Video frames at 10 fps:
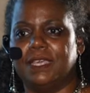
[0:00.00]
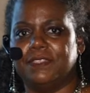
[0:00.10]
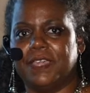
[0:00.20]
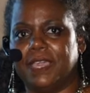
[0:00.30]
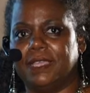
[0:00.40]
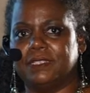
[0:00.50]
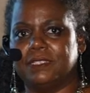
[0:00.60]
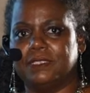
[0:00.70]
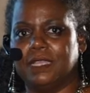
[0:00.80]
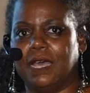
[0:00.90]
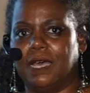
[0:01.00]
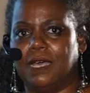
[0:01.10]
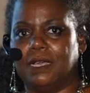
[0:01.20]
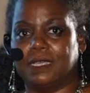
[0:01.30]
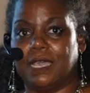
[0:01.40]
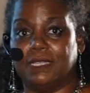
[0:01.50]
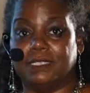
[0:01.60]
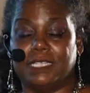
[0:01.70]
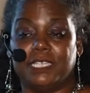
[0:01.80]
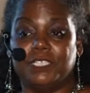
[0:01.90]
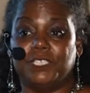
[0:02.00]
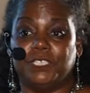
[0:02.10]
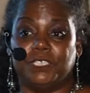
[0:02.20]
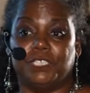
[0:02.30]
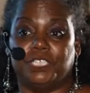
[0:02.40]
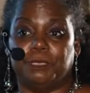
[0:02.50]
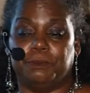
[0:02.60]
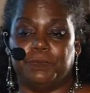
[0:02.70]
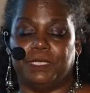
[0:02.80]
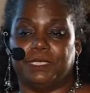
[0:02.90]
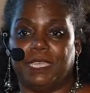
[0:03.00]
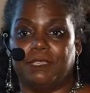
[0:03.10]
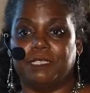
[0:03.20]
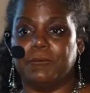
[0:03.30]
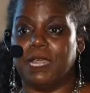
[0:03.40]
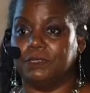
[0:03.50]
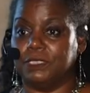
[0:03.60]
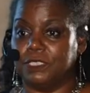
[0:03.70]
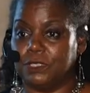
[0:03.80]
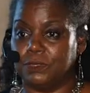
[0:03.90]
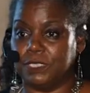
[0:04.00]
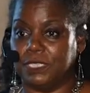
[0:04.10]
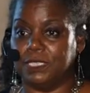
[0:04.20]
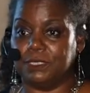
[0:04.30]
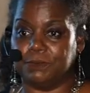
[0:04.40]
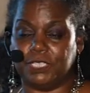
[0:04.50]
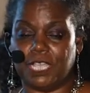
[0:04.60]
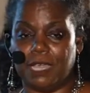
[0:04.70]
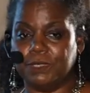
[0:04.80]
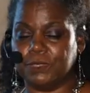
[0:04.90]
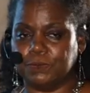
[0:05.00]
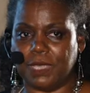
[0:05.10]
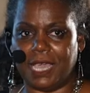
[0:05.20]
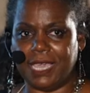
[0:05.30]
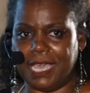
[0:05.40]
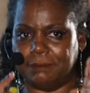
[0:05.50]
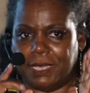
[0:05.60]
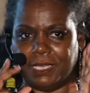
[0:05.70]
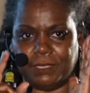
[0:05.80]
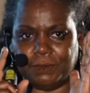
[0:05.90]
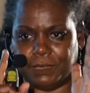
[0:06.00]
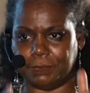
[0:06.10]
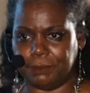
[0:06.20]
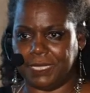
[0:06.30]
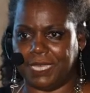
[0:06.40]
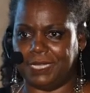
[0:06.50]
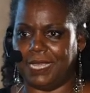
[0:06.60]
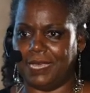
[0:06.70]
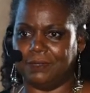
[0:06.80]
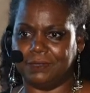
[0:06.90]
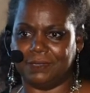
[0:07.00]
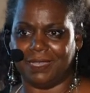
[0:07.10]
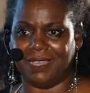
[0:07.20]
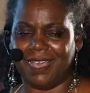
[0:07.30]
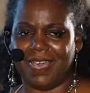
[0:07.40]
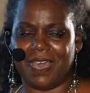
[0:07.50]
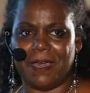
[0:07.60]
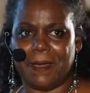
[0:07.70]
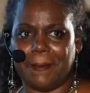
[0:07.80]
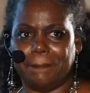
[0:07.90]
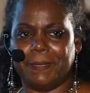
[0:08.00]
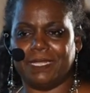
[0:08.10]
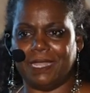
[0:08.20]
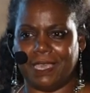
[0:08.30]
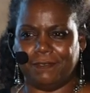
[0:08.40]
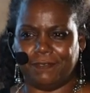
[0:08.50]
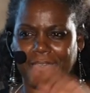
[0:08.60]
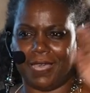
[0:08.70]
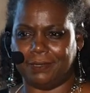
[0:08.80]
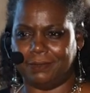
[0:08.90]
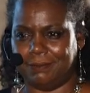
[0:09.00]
then uh, got an internship with Eric Maurer and Associates, which I was I had my career planned out, um, but life had